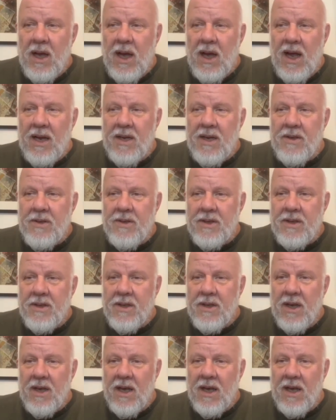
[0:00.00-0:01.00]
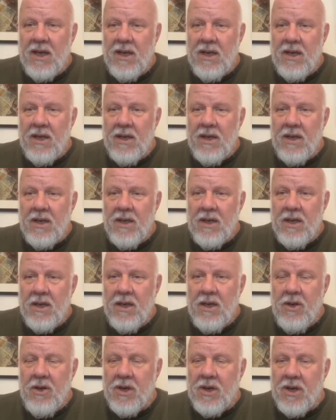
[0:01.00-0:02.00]
And
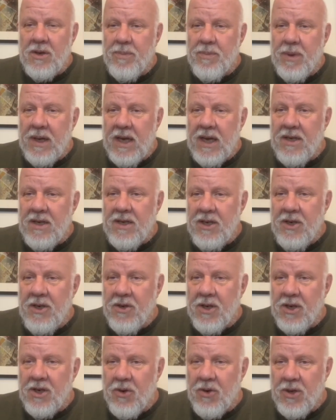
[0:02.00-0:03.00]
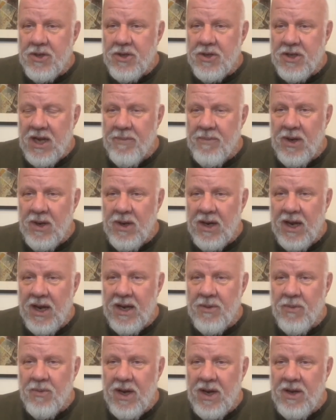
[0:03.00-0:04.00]
you can
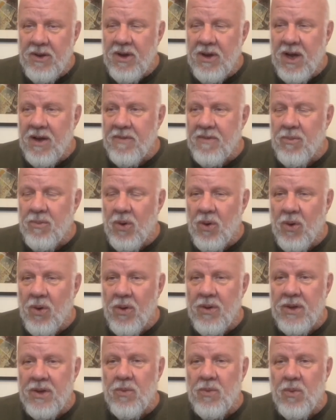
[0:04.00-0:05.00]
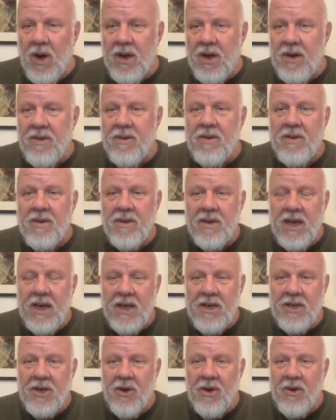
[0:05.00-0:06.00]
cross-tabulate where you have more than one
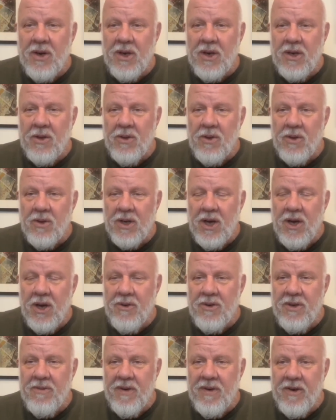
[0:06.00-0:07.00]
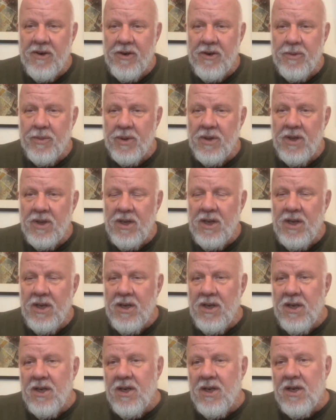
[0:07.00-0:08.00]
categorical or coded variable.
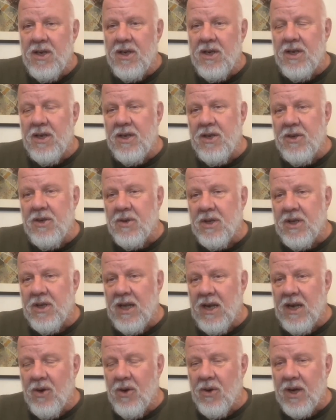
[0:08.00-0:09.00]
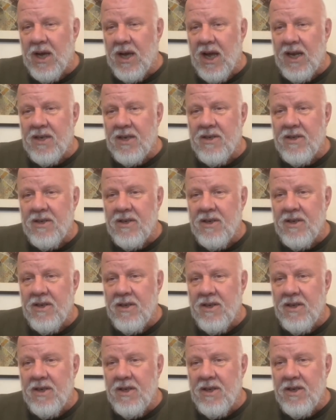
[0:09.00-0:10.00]
You can then look at
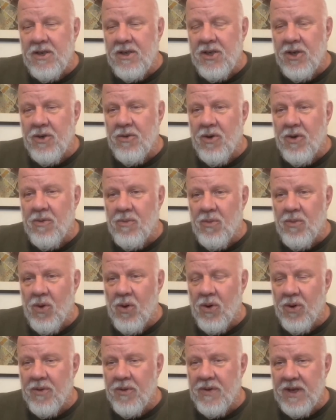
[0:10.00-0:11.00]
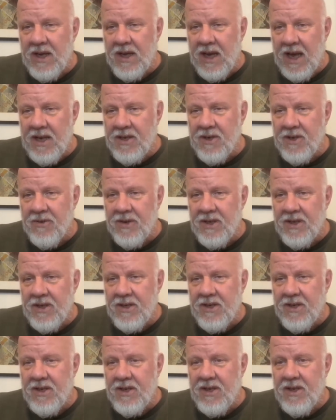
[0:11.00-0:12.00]
2 or more of the
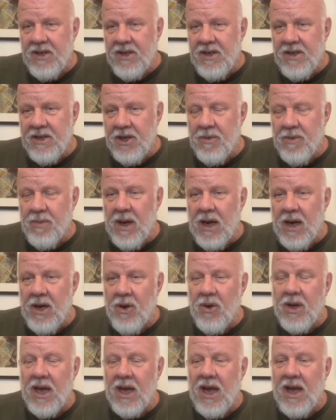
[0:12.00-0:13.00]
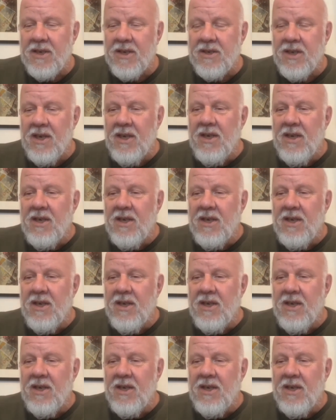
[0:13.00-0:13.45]
categories. You might look at